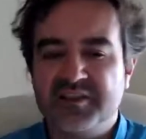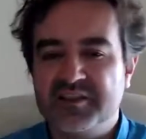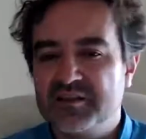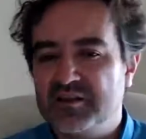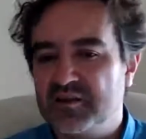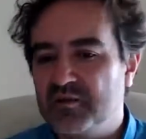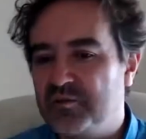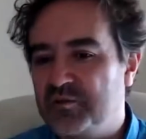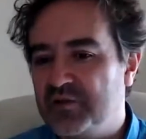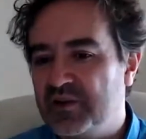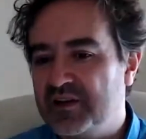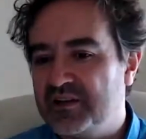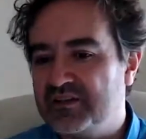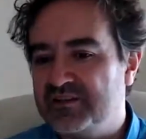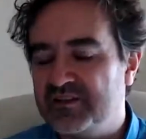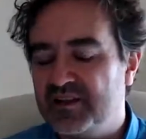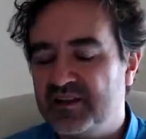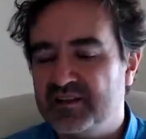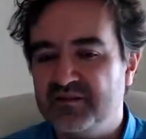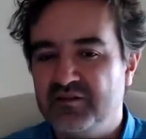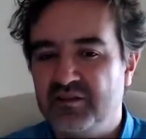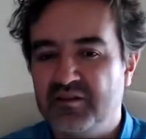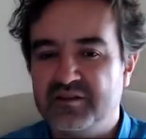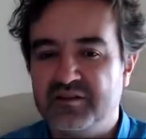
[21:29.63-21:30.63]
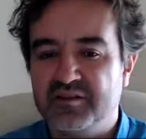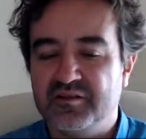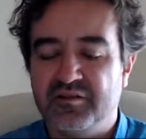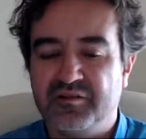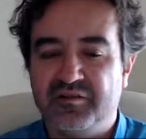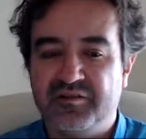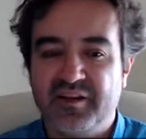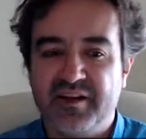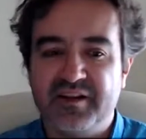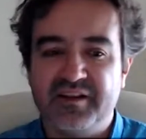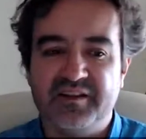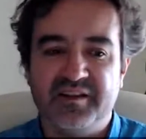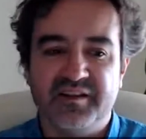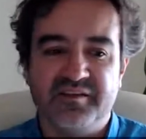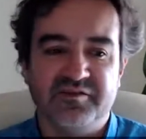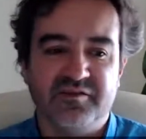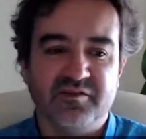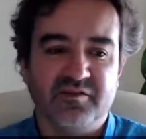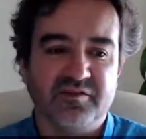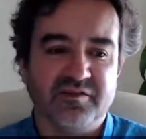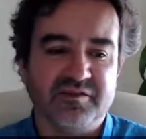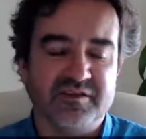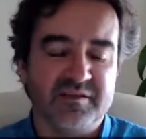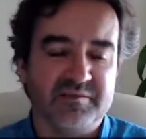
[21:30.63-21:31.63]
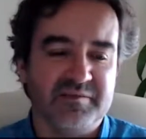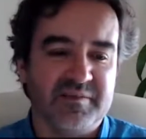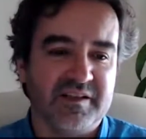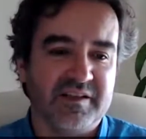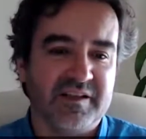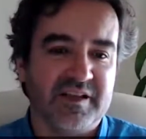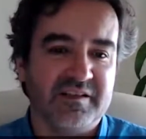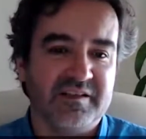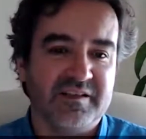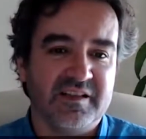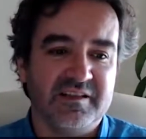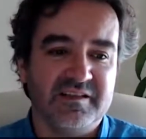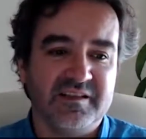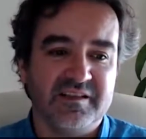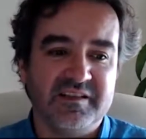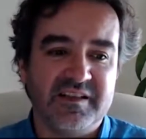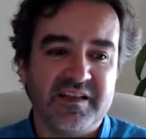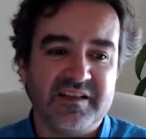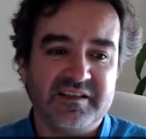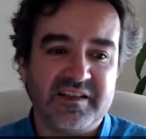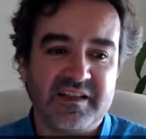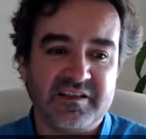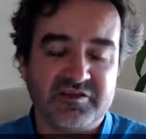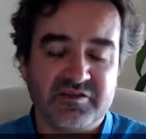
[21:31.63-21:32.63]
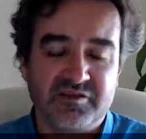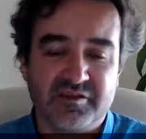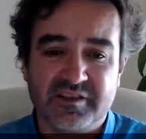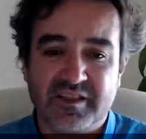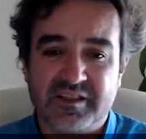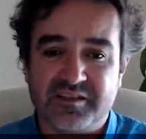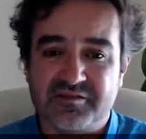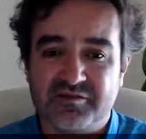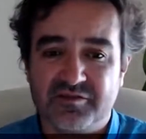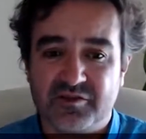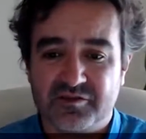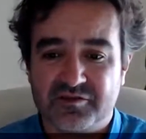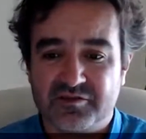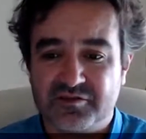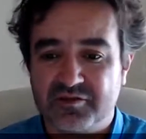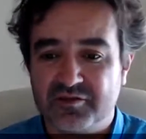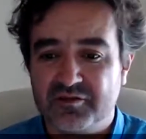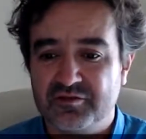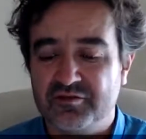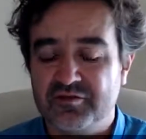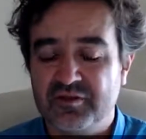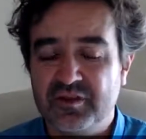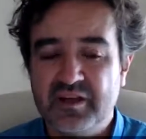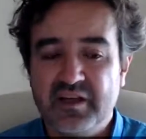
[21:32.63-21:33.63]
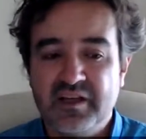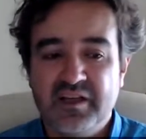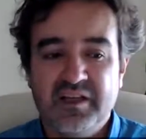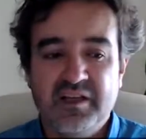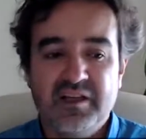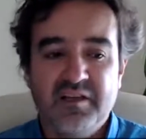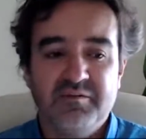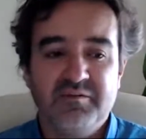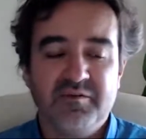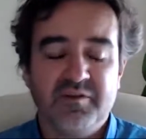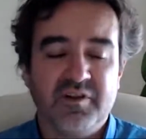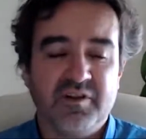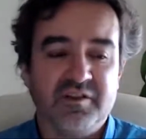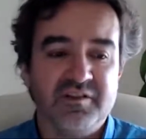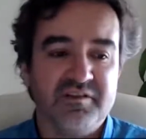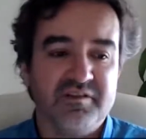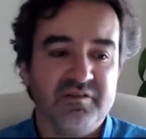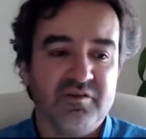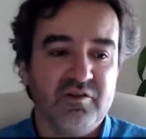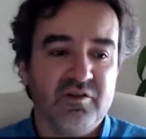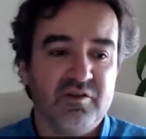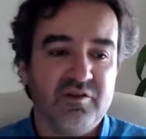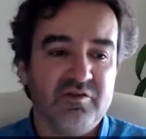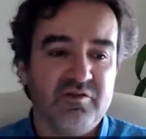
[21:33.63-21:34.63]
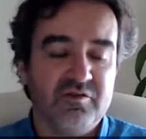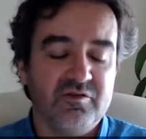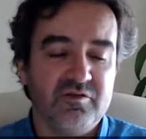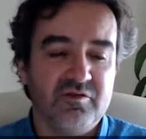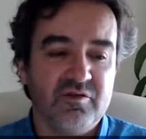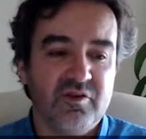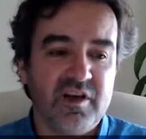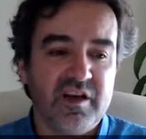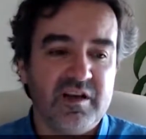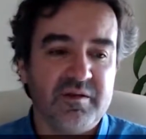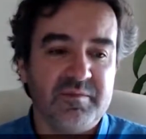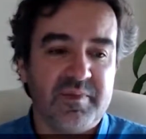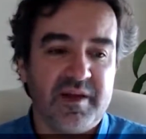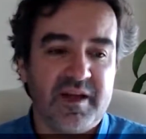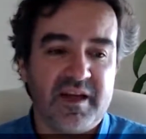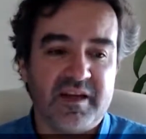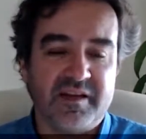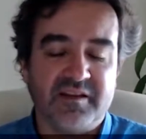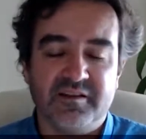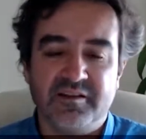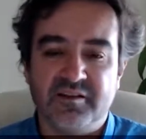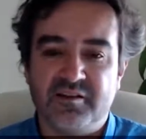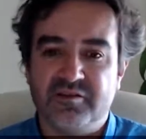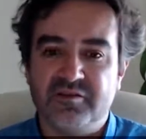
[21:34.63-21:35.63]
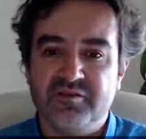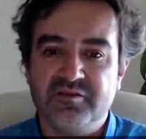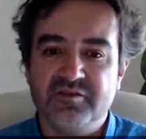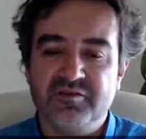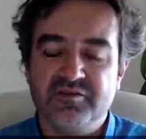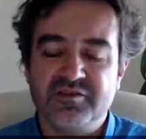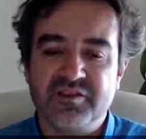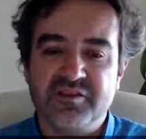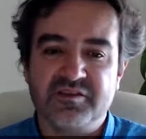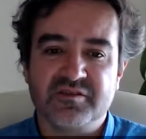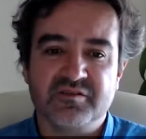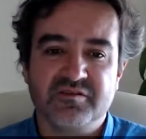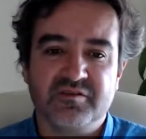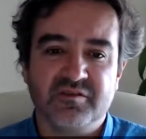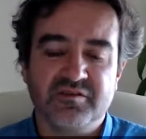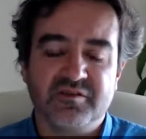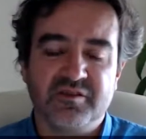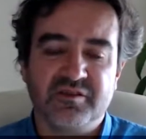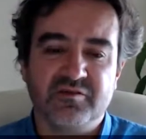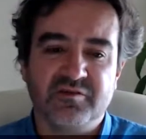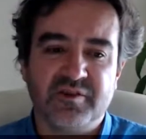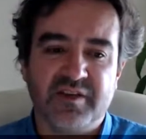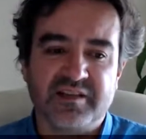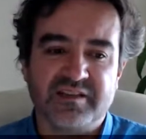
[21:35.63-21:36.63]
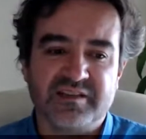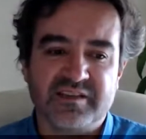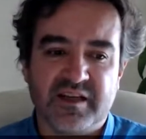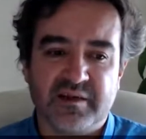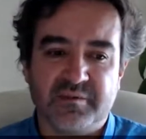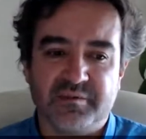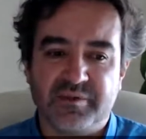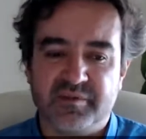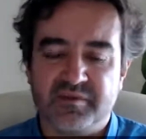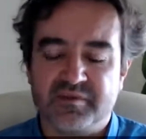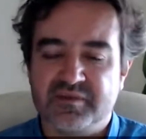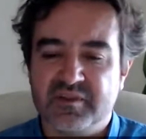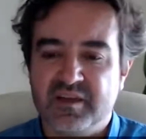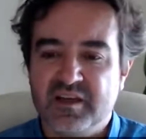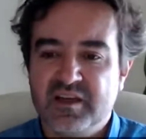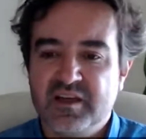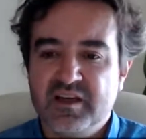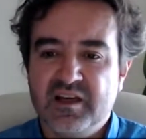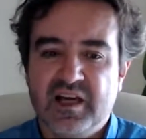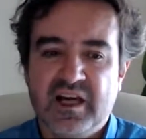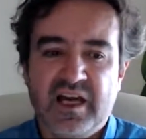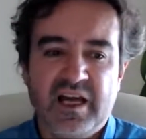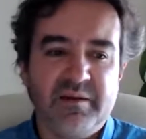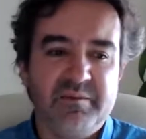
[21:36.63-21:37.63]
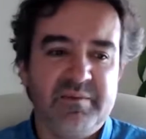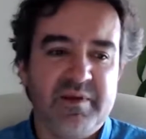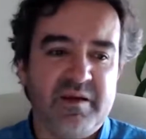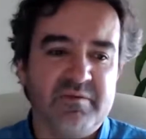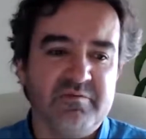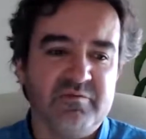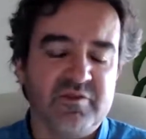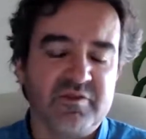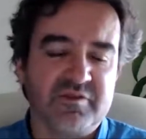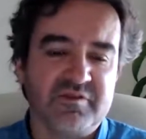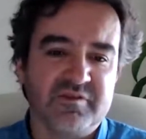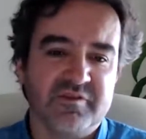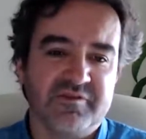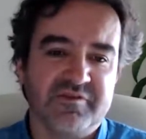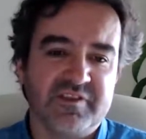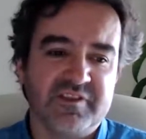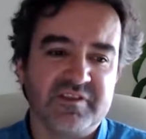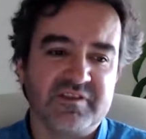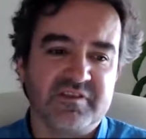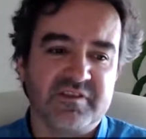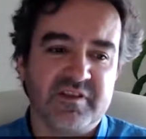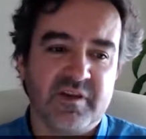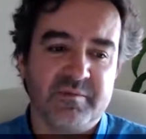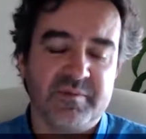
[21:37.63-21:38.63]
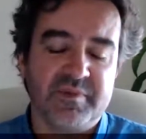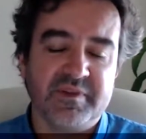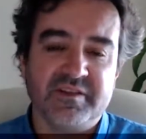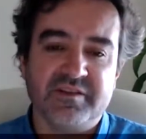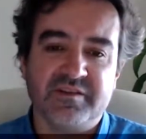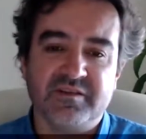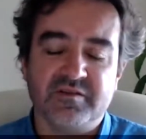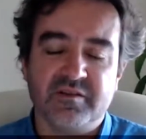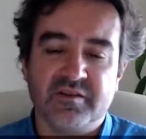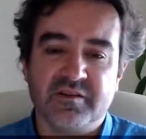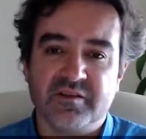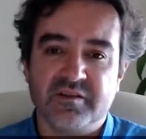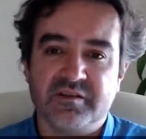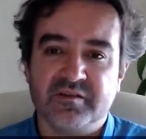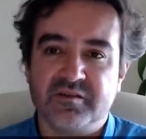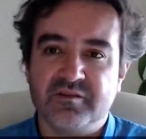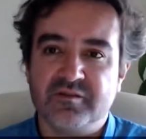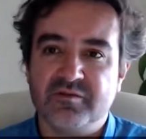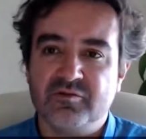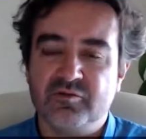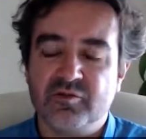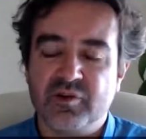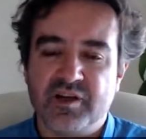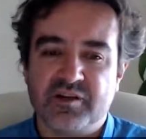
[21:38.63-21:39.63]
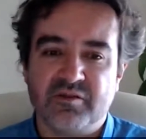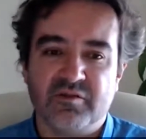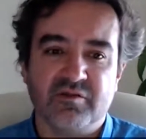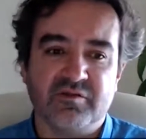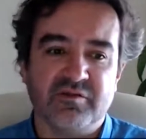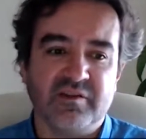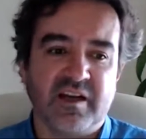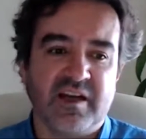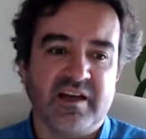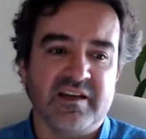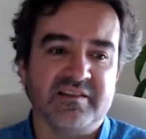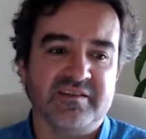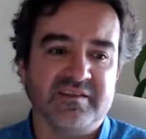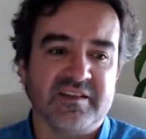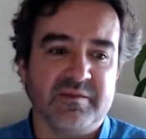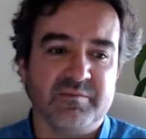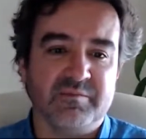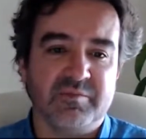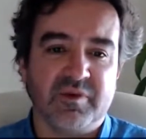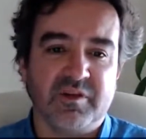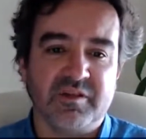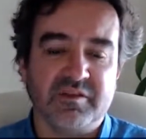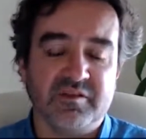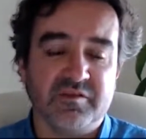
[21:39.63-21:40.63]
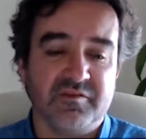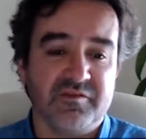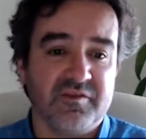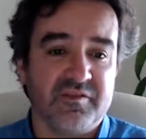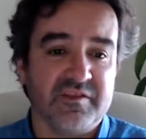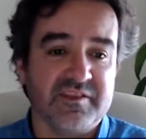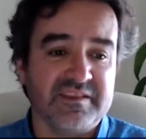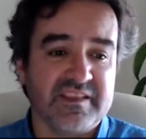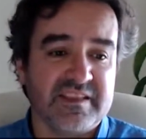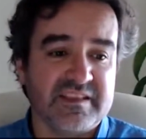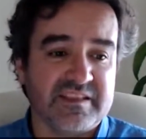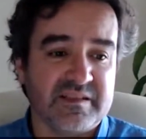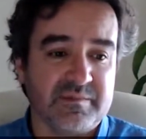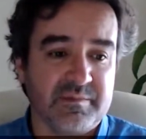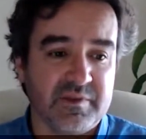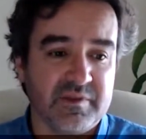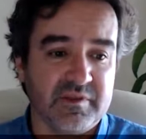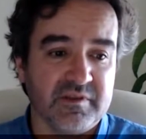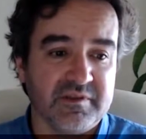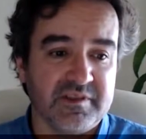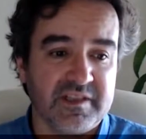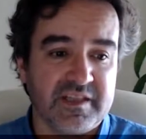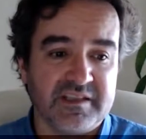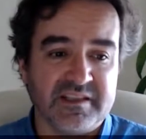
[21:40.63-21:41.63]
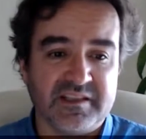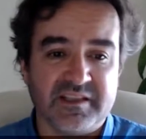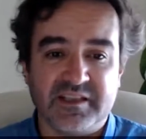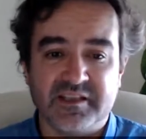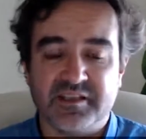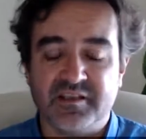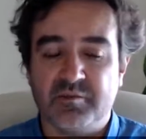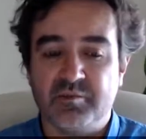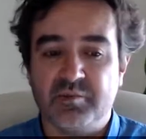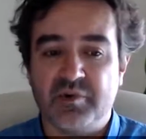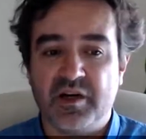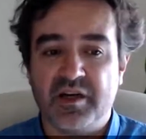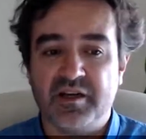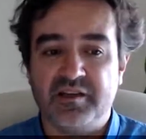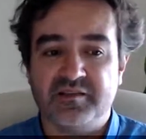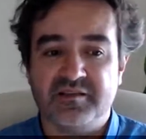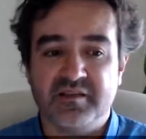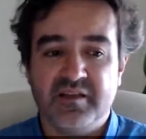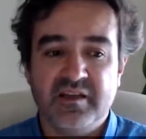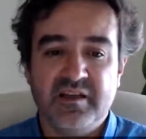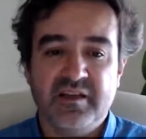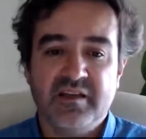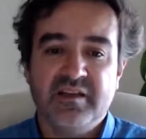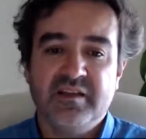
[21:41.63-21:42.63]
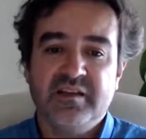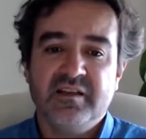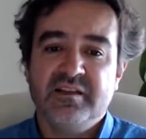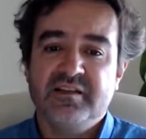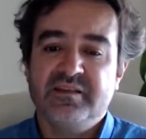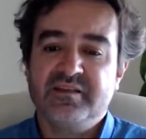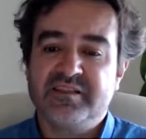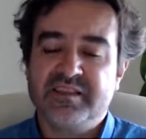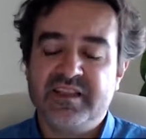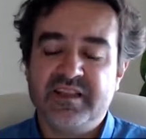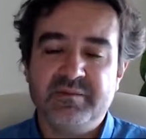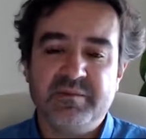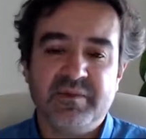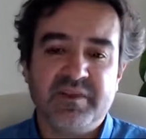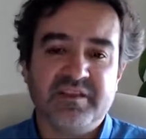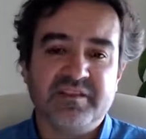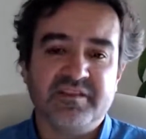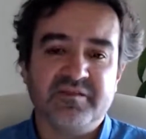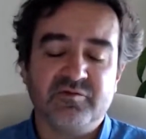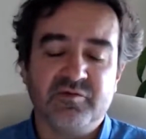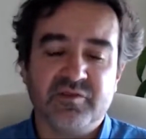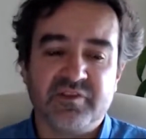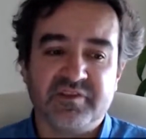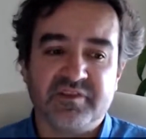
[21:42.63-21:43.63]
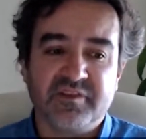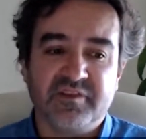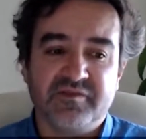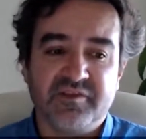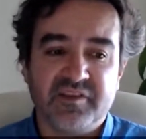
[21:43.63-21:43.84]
enterprises are not innovative or something like that, and that's not true. Because going back, you just quoted two examples. IBM was the first company to recognize the importance of accessibility at the enterprise. Siemens was